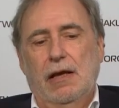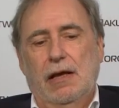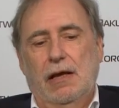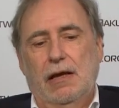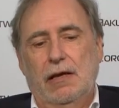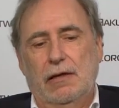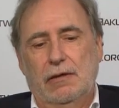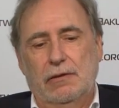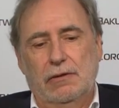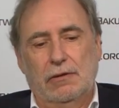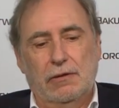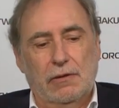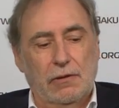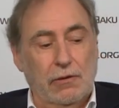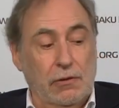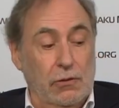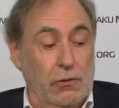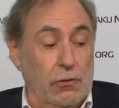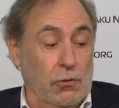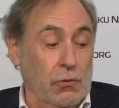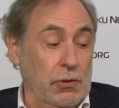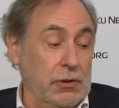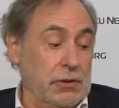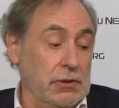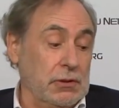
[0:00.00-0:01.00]
And
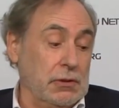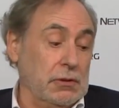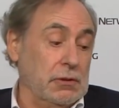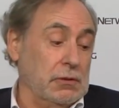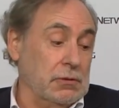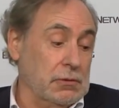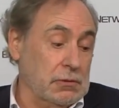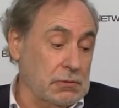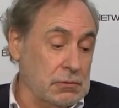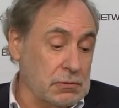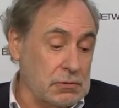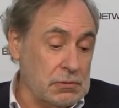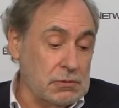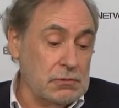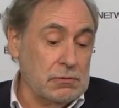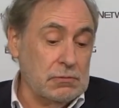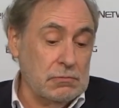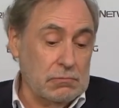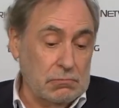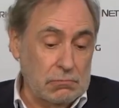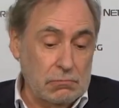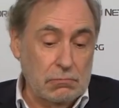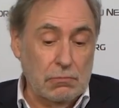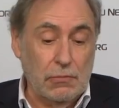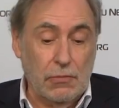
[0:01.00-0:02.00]
when
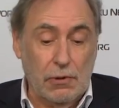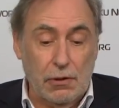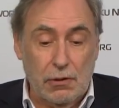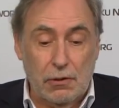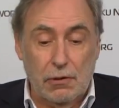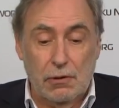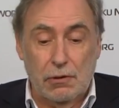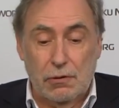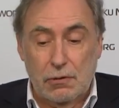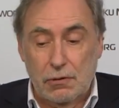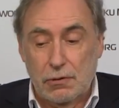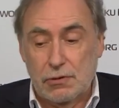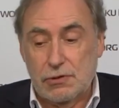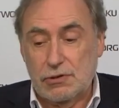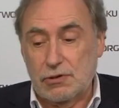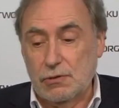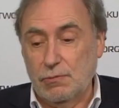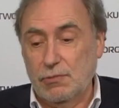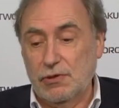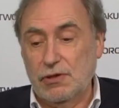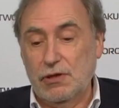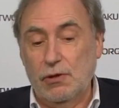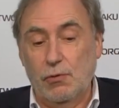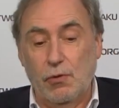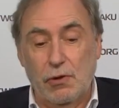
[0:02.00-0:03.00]

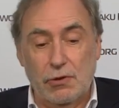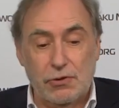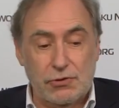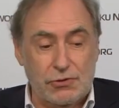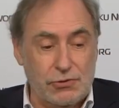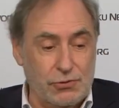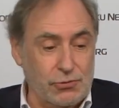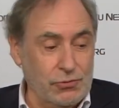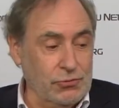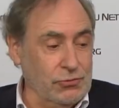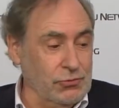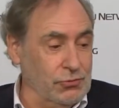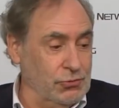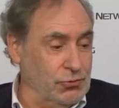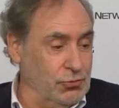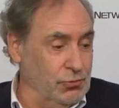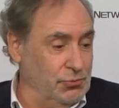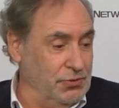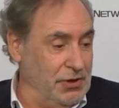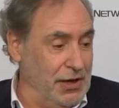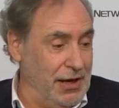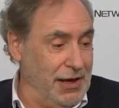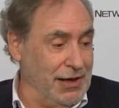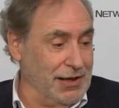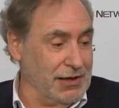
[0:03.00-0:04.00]
somebody wants to
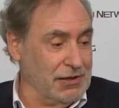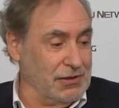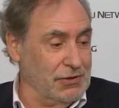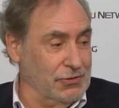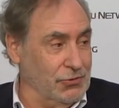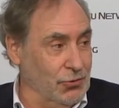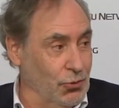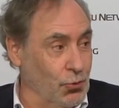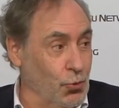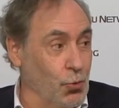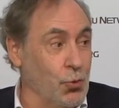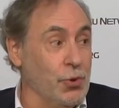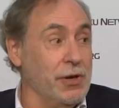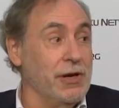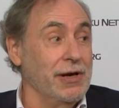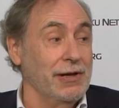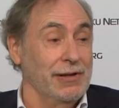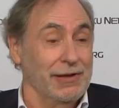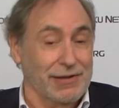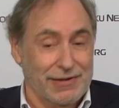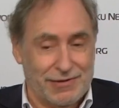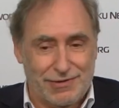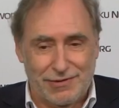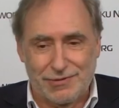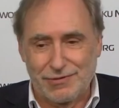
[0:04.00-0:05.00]
be elected or
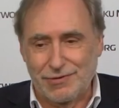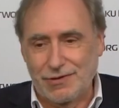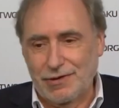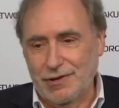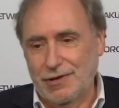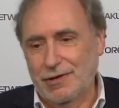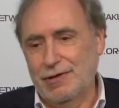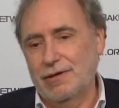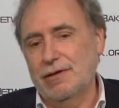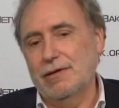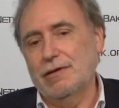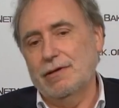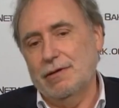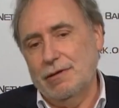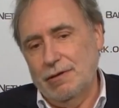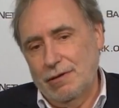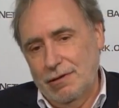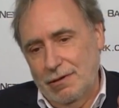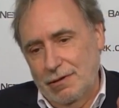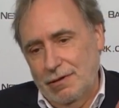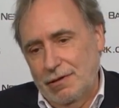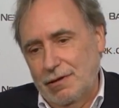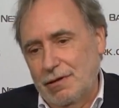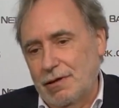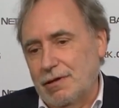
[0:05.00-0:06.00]
re-elected,
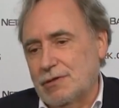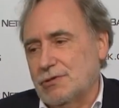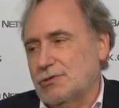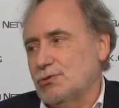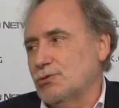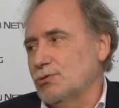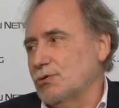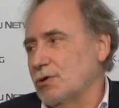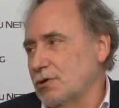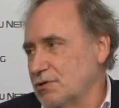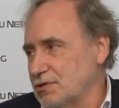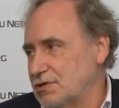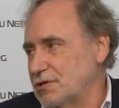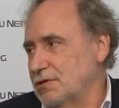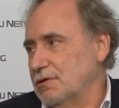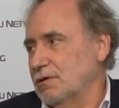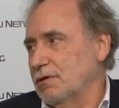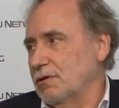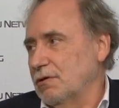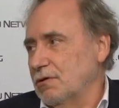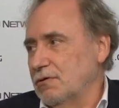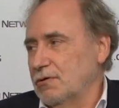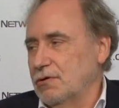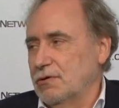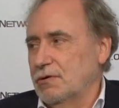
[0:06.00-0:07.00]
he has to
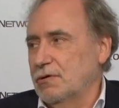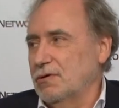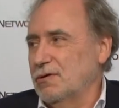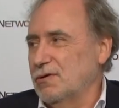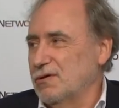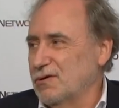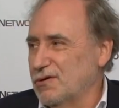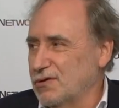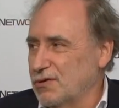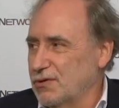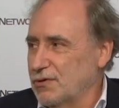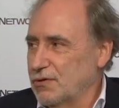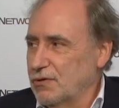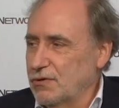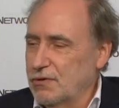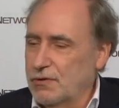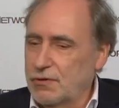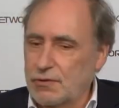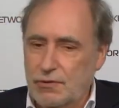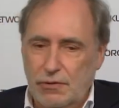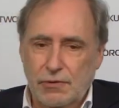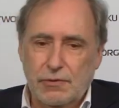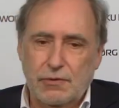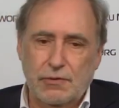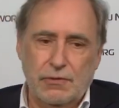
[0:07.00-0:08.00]
consider the
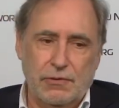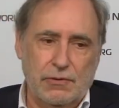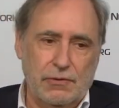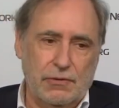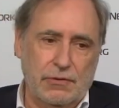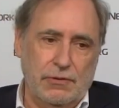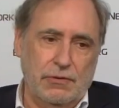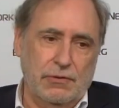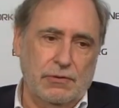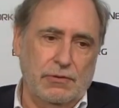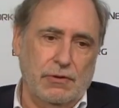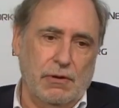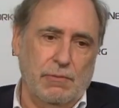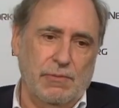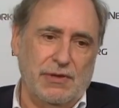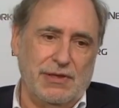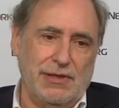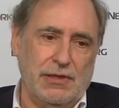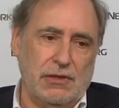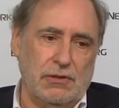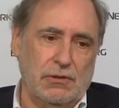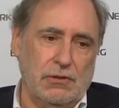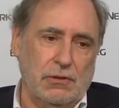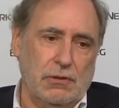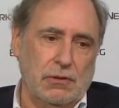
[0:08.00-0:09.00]

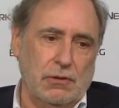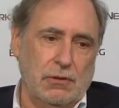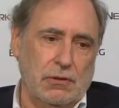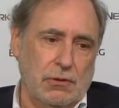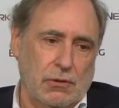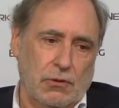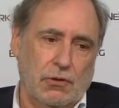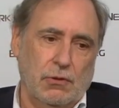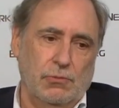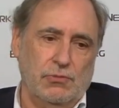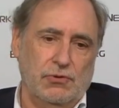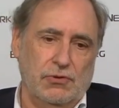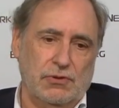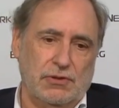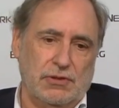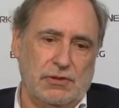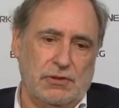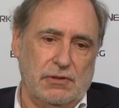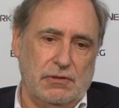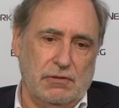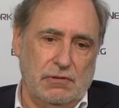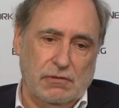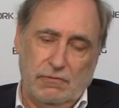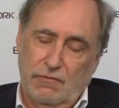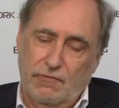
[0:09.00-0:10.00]
Armenian community,
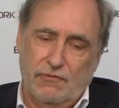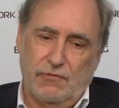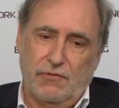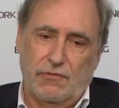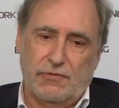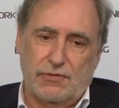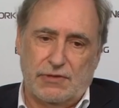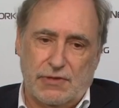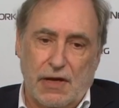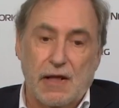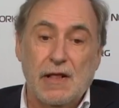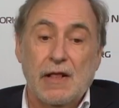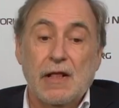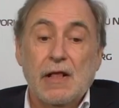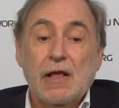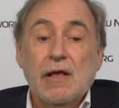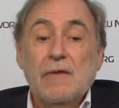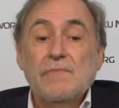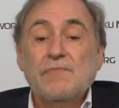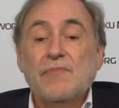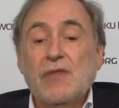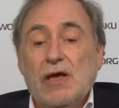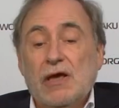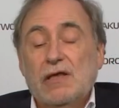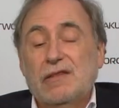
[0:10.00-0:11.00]
of course.
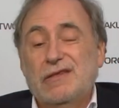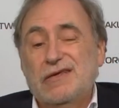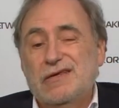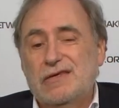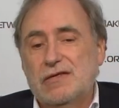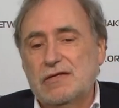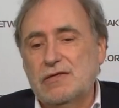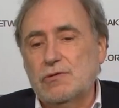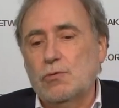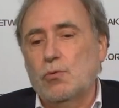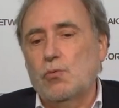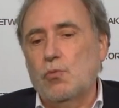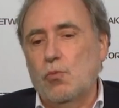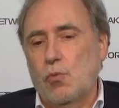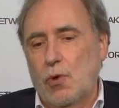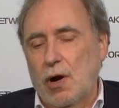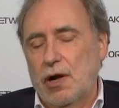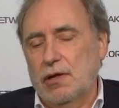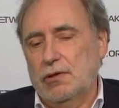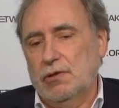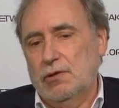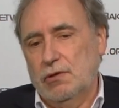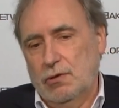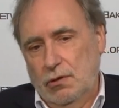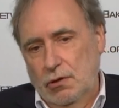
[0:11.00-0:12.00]
This is
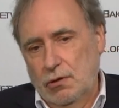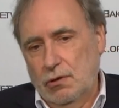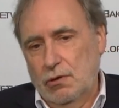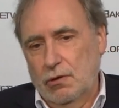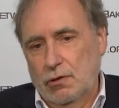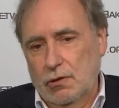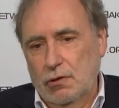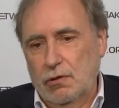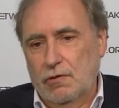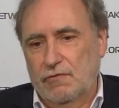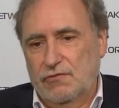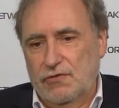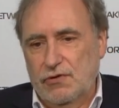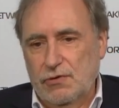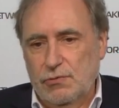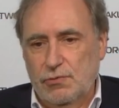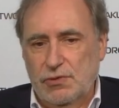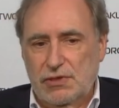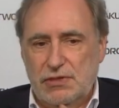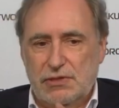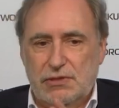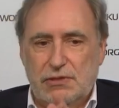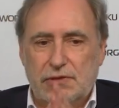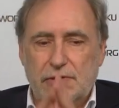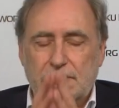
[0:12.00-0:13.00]
one of the
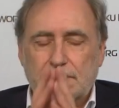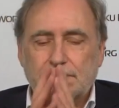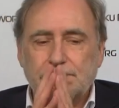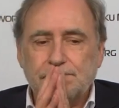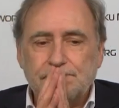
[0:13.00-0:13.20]
reasons.